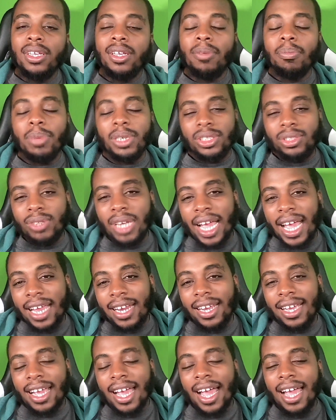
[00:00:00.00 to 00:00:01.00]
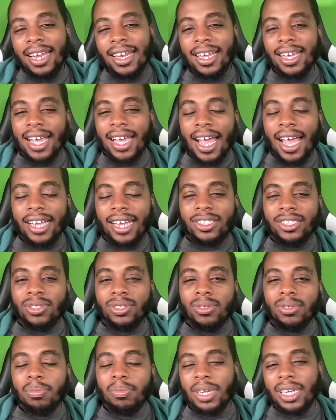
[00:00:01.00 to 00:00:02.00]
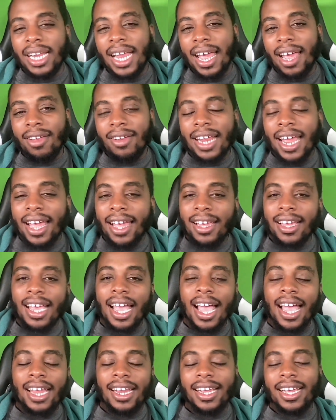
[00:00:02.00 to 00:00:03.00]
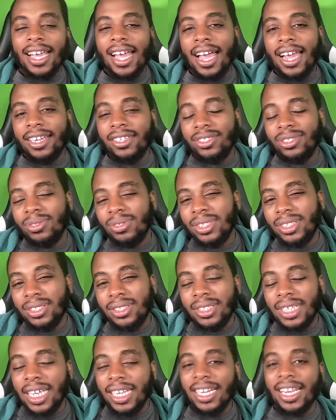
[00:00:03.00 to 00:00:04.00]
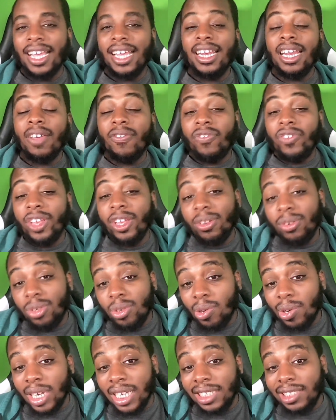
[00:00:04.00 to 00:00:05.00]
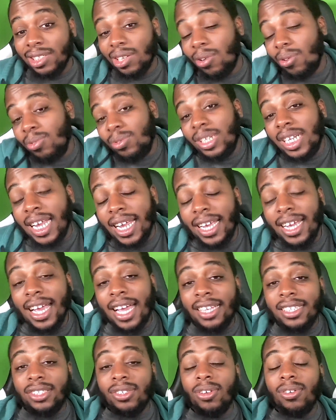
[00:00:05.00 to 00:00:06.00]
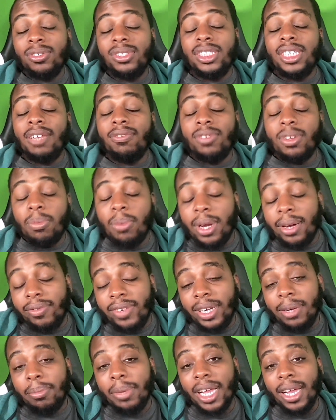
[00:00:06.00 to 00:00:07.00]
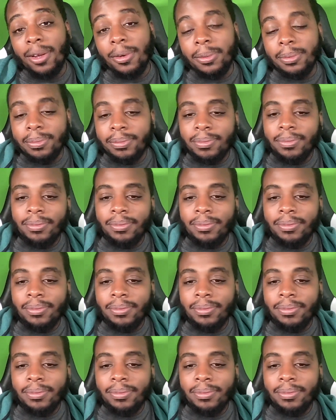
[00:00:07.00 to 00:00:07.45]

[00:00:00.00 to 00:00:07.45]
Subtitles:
But you had a guy to guide you. But now that guy to guide you is in the NFL doing his own thing, got his own stuff to worry about.